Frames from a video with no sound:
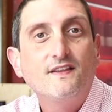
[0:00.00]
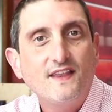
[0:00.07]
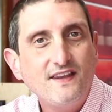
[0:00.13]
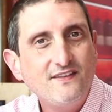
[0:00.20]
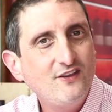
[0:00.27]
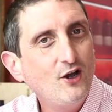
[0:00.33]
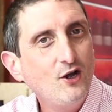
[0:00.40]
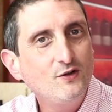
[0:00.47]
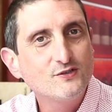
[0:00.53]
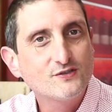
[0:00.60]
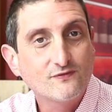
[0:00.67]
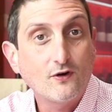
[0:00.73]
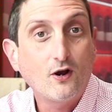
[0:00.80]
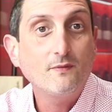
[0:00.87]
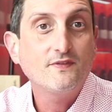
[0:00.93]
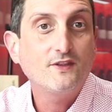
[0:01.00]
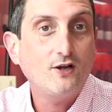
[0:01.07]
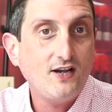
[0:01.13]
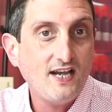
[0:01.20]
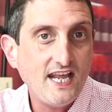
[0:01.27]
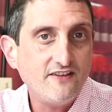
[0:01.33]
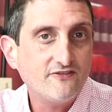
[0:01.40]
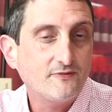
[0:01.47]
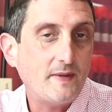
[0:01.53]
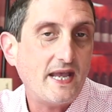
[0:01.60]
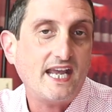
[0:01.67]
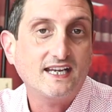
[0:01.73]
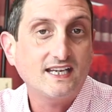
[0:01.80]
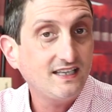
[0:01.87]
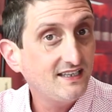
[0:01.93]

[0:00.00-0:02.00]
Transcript: than those from the left bank.